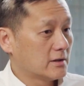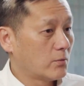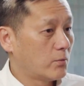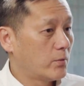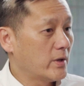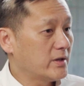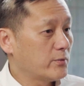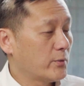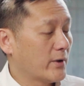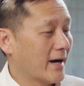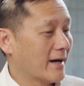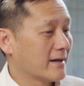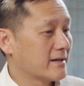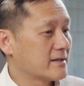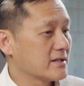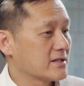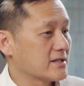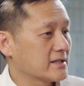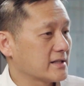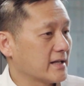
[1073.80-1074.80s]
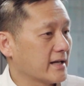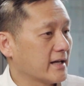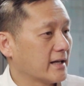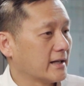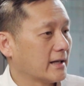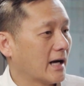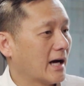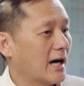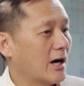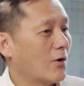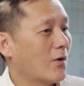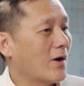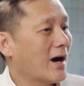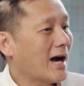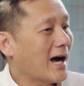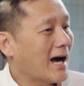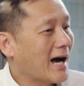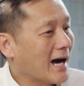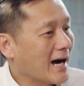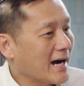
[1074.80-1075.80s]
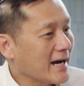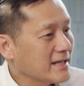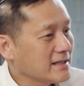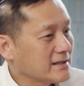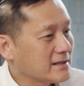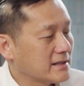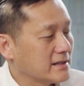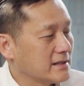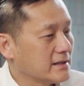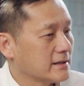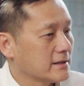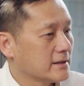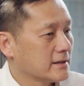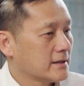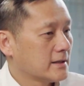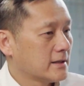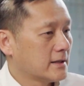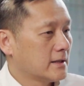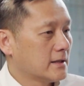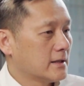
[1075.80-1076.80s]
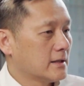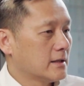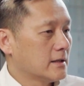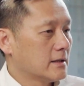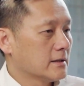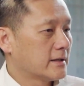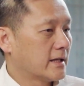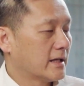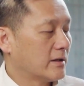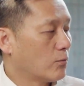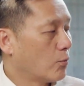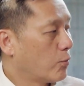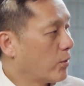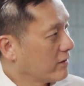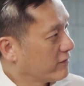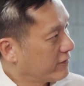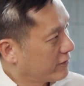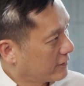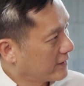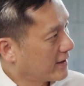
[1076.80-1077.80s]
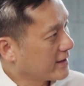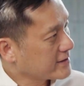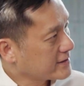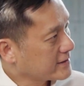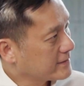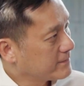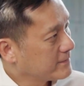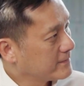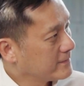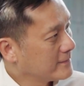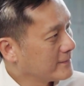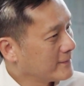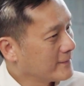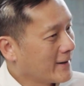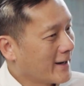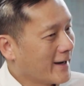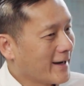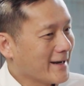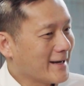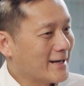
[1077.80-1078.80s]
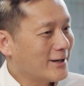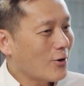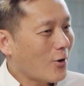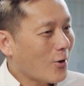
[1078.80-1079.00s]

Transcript: the way that we understand how IT can work for us. It